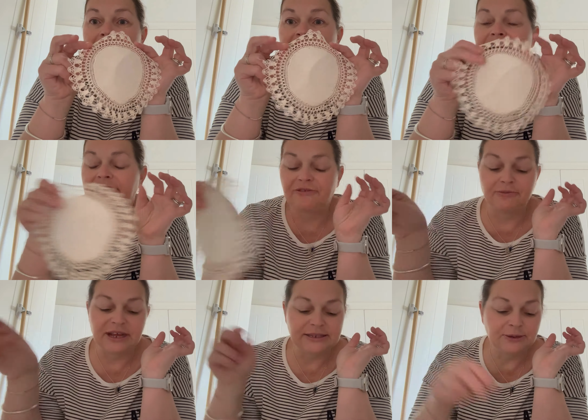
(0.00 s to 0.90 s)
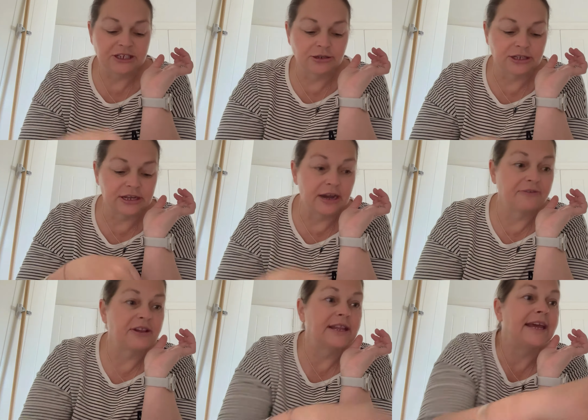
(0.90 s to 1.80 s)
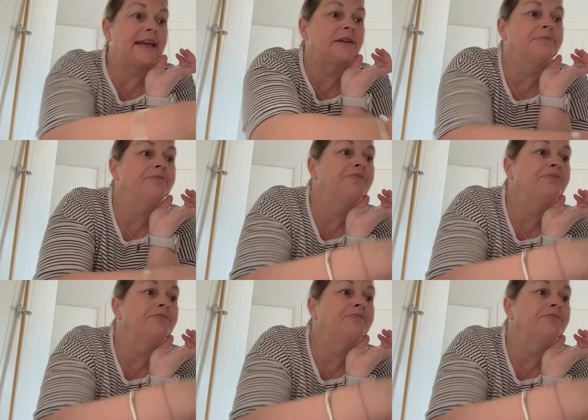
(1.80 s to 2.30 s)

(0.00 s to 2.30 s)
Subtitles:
Like from this, which looks kind of clean.